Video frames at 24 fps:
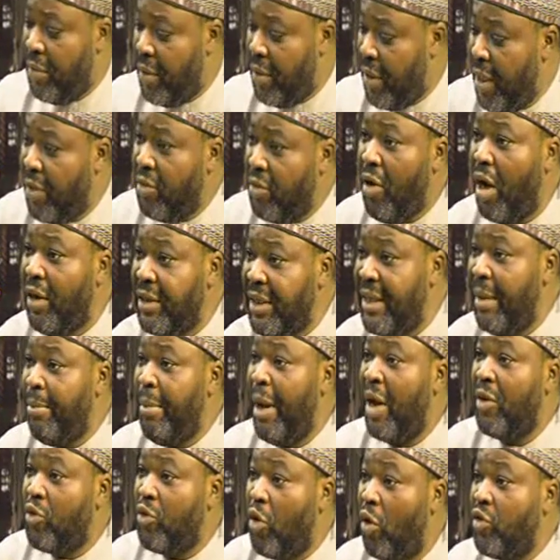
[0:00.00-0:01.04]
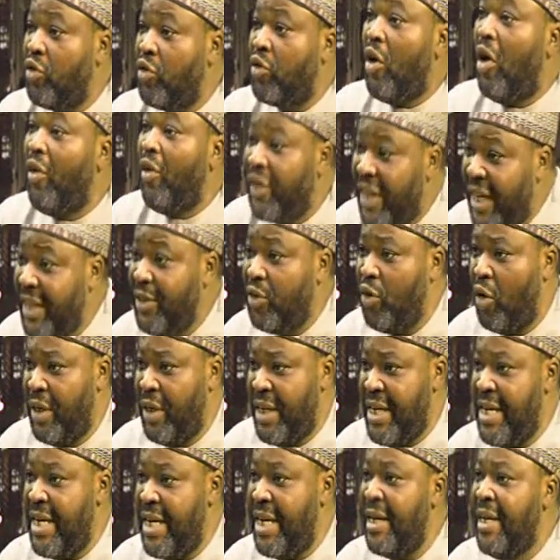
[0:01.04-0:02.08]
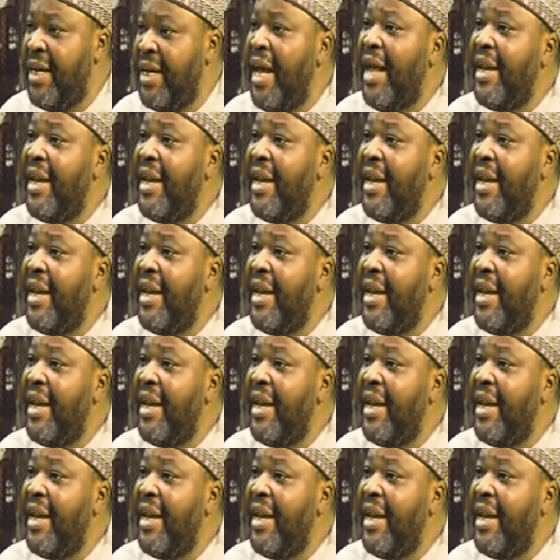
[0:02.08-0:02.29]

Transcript: He talks about consultation here.